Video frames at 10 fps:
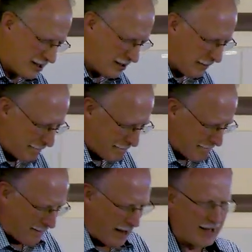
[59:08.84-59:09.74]
there.
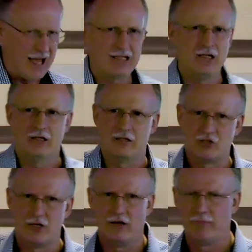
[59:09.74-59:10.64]
I'd like you to,
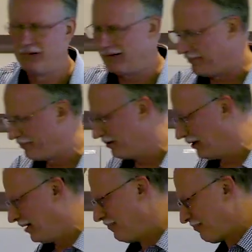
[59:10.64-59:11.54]
Janelle, put up
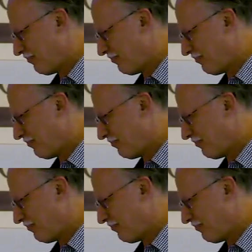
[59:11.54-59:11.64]
uh,